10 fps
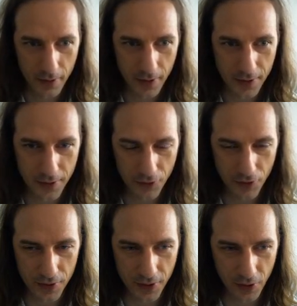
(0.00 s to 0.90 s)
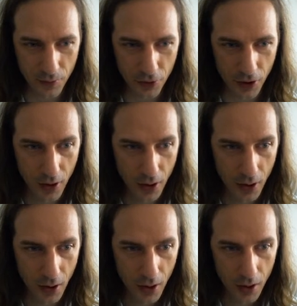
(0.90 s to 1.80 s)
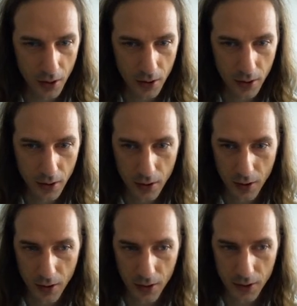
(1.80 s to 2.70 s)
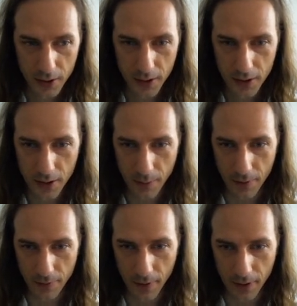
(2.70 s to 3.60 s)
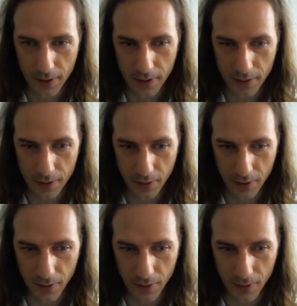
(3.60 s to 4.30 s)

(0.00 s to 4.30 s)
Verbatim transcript: That's an interesting option. System effects or,